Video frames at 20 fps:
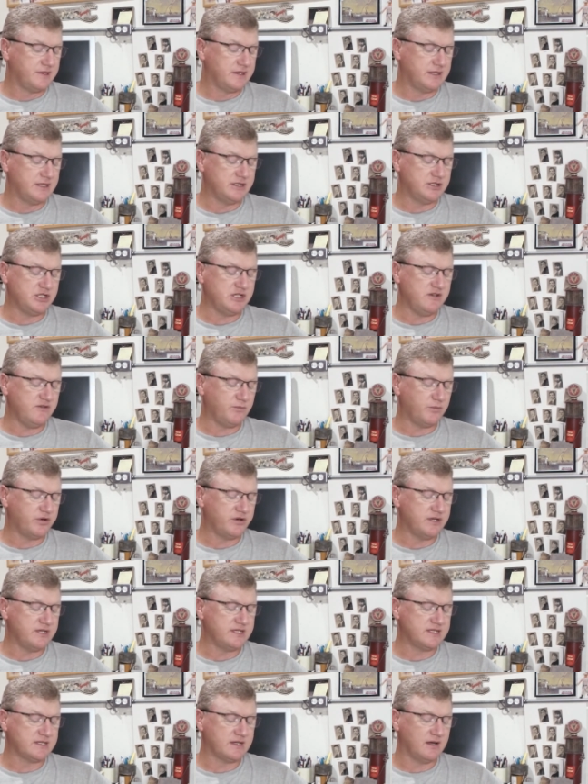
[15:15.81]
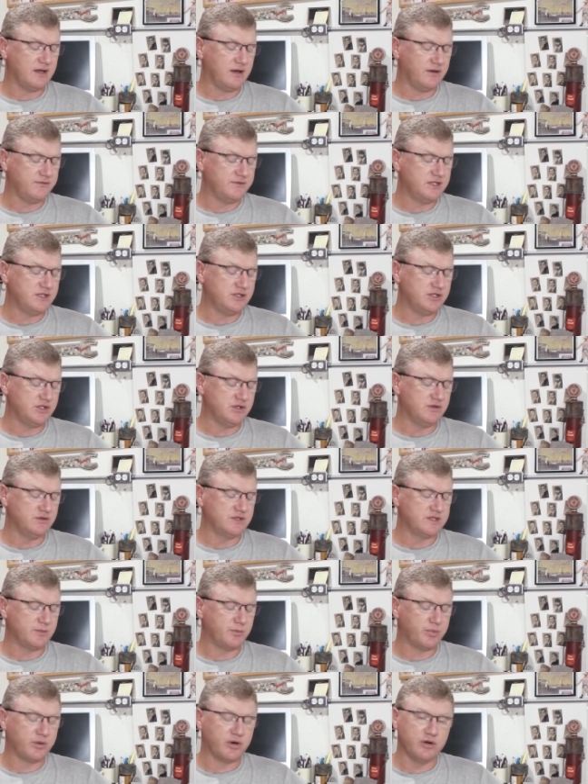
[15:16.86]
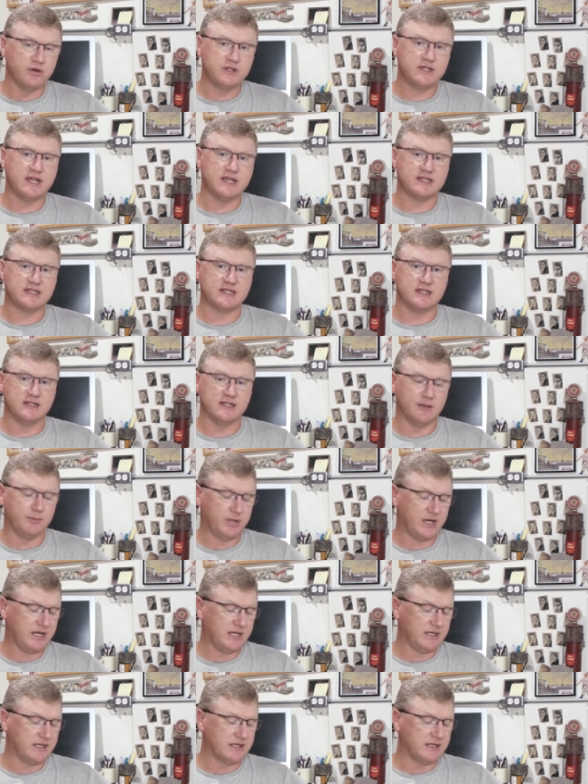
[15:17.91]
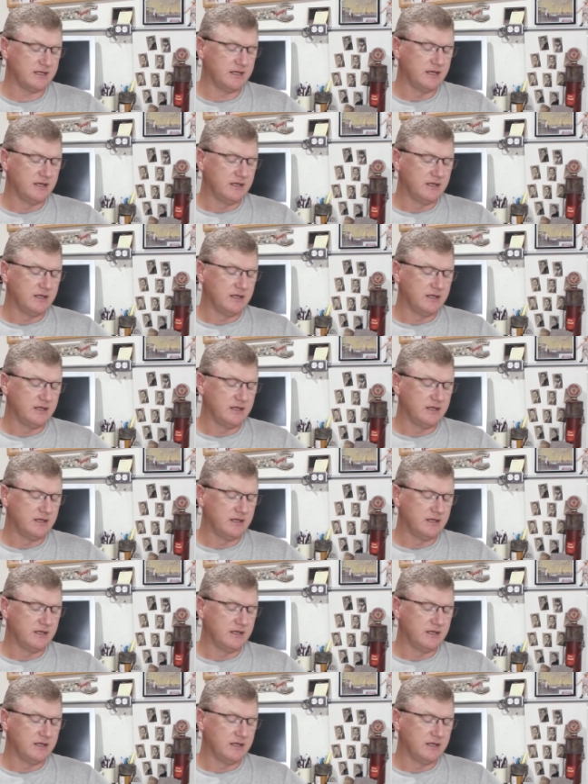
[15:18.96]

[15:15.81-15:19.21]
The chief priests of the Jews protested to Pilate,